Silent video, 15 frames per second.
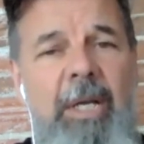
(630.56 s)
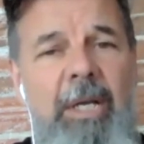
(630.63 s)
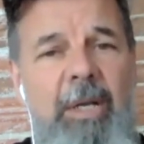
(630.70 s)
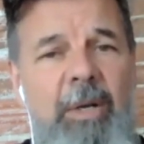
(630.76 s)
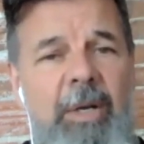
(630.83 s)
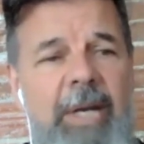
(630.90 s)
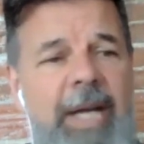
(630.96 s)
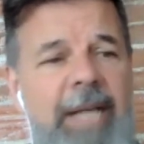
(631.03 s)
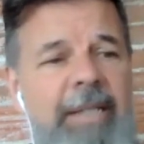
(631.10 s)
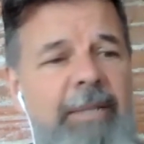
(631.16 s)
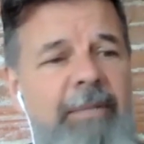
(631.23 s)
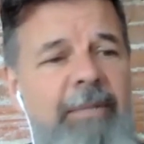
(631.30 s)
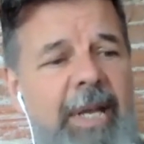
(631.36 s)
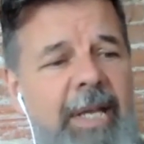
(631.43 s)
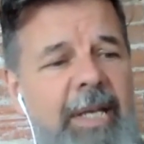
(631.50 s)
could
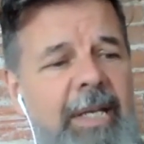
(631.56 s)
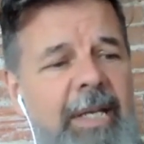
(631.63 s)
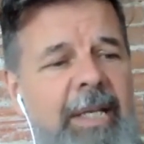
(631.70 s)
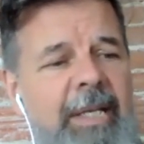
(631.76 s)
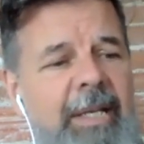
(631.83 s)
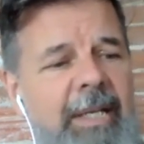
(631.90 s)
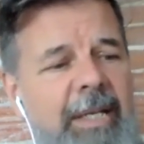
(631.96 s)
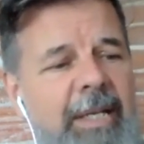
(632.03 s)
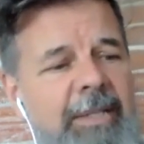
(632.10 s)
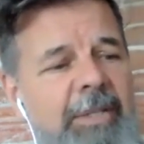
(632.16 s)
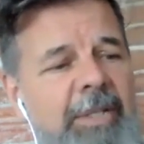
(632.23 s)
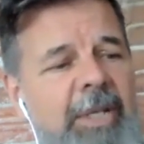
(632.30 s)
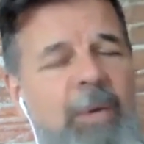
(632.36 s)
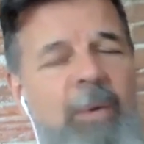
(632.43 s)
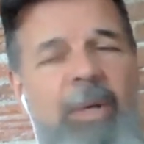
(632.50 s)
activate a, a,
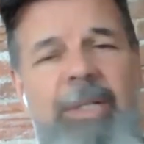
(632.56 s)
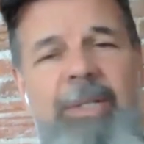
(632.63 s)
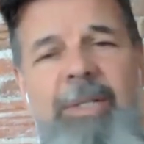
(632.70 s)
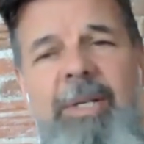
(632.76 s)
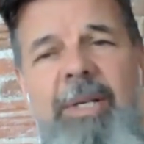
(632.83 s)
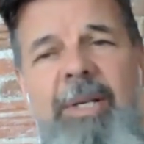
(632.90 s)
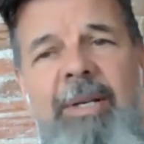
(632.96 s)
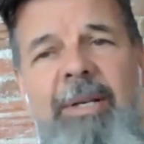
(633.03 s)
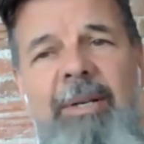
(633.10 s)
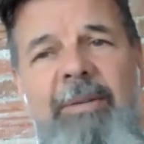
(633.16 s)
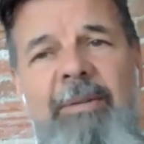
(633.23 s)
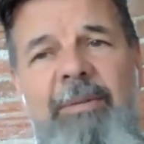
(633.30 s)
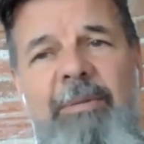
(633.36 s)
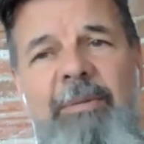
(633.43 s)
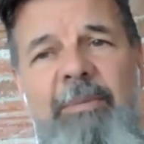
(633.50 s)
sequence
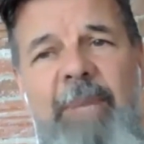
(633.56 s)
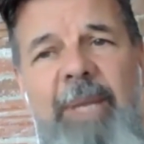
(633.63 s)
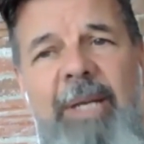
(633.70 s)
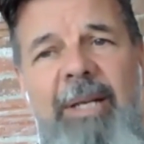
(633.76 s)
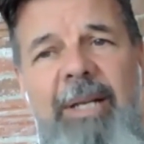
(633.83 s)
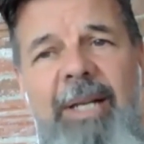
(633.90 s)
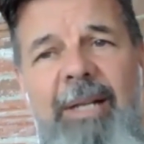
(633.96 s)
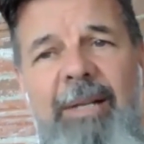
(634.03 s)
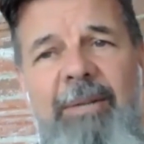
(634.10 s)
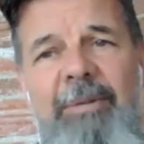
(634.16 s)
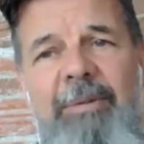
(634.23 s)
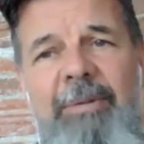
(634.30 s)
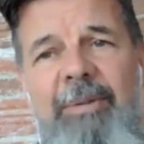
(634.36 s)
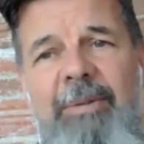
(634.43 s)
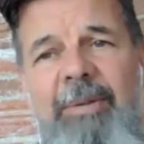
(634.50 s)
of mental
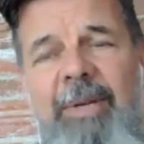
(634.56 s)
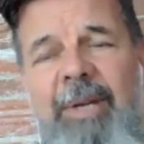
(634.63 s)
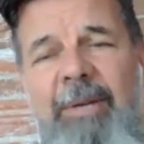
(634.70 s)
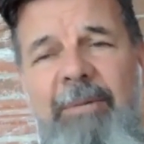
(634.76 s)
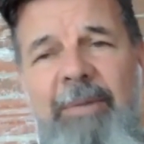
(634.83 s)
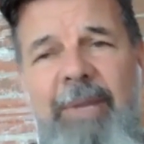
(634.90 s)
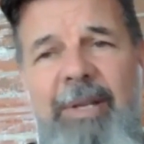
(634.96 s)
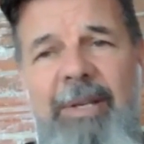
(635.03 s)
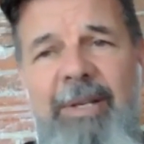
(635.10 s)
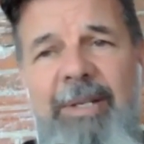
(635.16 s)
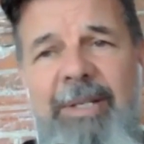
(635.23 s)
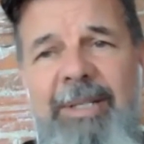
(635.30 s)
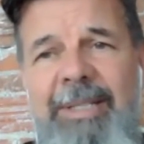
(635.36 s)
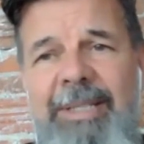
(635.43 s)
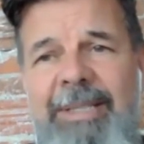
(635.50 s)
health uh,
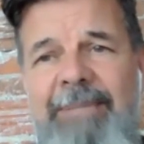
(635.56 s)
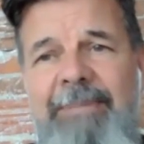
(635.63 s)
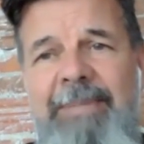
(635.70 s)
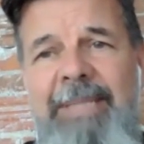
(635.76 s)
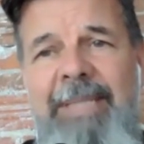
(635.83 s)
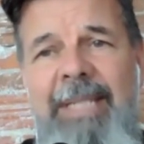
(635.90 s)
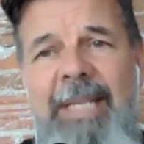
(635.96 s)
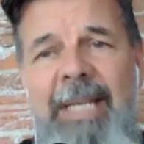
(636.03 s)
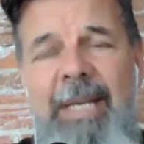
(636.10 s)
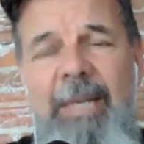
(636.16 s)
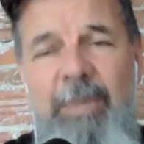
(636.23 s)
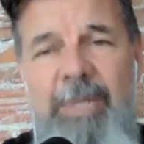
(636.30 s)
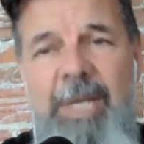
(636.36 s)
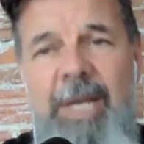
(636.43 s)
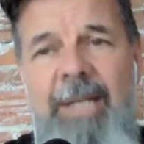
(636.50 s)
failure and
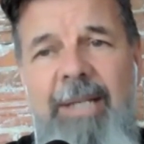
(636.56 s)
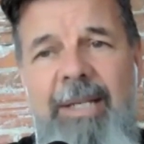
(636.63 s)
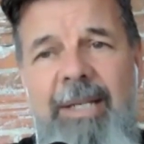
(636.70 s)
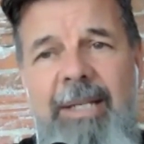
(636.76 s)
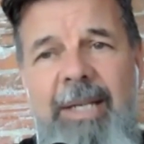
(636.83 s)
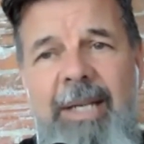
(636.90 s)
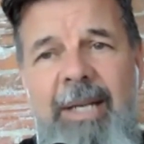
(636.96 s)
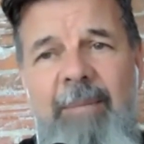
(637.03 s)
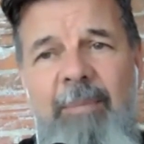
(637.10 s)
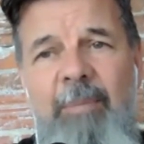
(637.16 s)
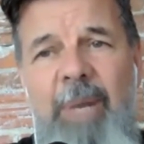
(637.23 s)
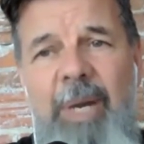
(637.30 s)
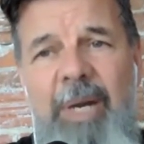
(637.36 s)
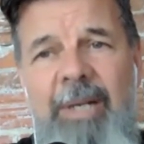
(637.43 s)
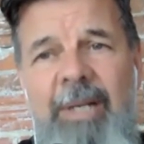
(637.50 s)
was that uh,
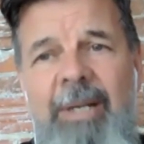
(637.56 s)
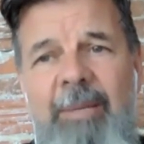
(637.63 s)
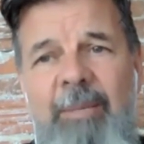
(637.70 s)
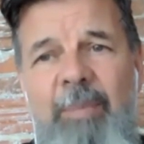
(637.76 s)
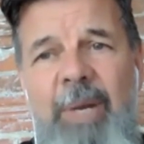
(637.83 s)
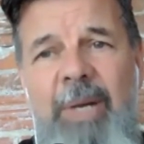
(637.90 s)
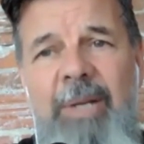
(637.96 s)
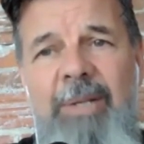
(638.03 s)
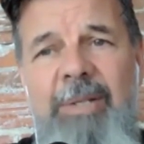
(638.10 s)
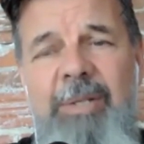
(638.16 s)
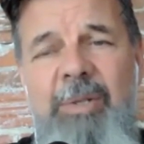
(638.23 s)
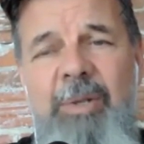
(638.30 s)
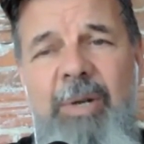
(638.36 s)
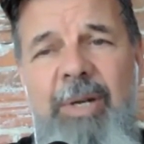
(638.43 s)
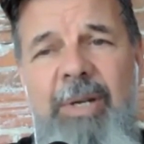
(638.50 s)
part of part of the
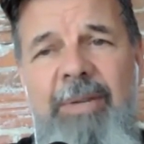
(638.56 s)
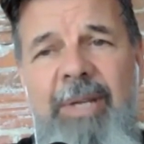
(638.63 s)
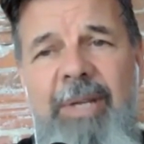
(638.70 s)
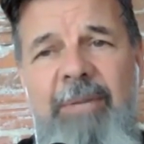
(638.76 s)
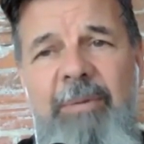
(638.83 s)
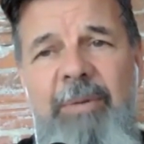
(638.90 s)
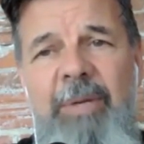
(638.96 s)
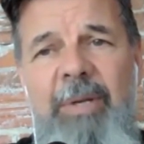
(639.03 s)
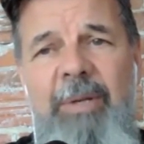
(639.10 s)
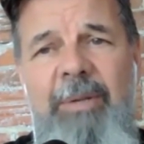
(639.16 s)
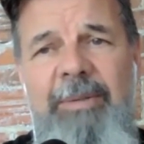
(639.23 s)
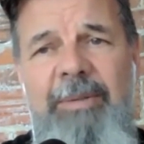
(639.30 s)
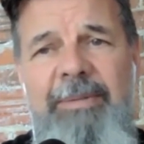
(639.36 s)
story you think for you